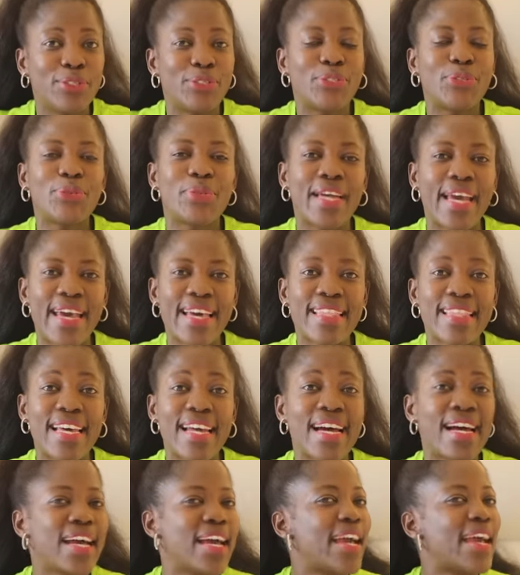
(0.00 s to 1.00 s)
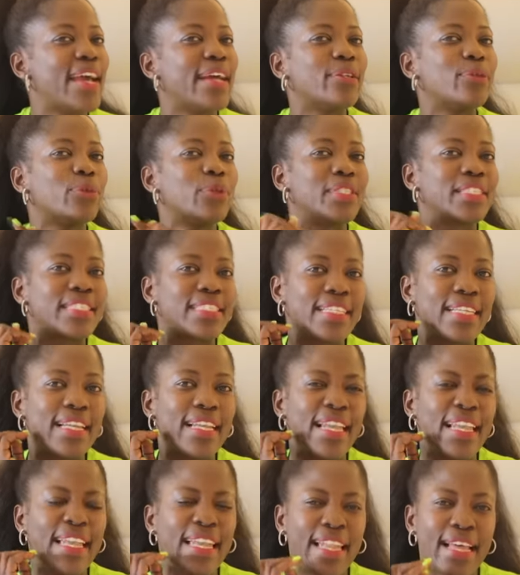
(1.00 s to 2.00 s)
together and we
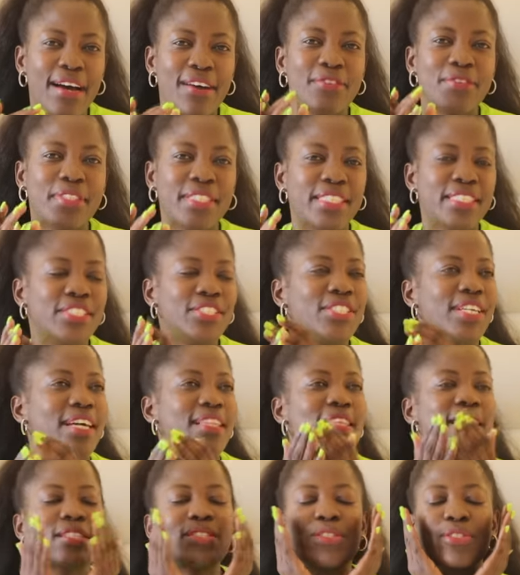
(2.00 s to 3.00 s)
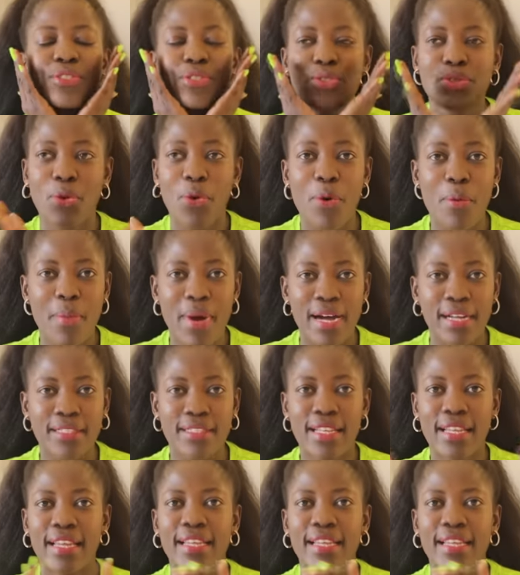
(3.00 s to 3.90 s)
still love each other so much.